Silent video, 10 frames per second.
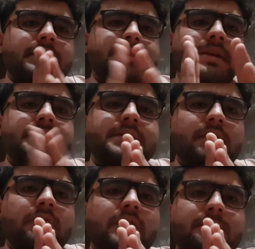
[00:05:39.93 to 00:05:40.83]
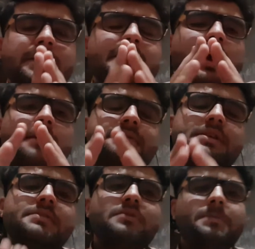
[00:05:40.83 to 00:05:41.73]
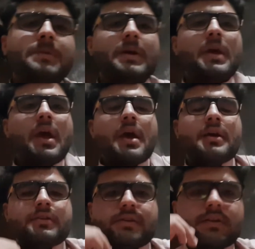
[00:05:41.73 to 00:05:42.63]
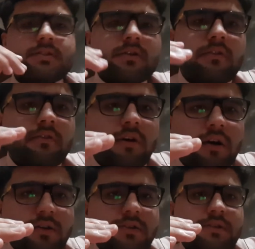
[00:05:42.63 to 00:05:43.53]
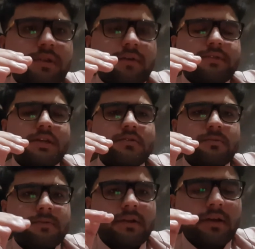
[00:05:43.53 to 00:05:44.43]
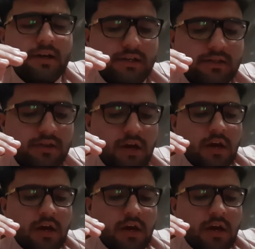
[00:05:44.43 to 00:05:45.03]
central government, the absence of the central laws, the absence of the laws.